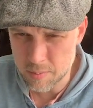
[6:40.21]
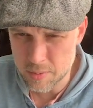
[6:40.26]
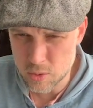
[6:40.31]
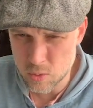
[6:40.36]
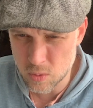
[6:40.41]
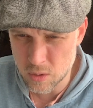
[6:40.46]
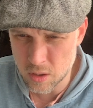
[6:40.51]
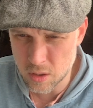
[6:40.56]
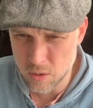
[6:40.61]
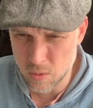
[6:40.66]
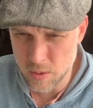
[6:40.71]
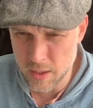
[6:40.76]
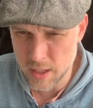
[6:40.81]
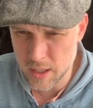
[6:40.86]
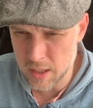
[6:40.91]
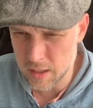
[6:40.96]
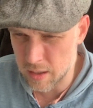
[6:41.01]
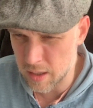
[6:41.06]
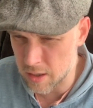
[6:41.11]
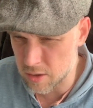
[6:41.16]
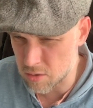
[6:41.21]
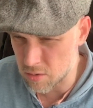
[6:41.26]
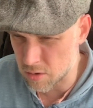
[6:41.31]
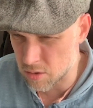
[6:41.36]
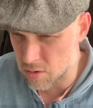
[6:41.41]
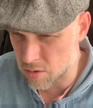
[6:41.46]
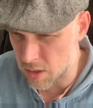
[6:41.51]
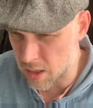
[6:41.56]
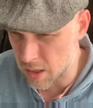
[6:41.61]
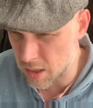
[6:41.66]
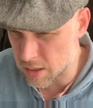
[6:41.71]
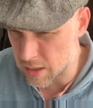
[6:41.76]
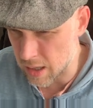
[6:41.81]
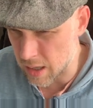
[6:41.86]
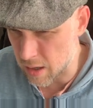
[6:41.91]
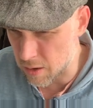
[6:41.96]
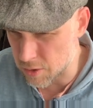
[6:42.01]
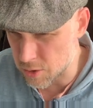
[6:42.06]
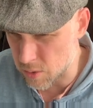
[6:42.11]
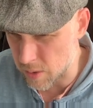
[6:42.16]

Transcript: So we're going to go ahead and enter a trade because I also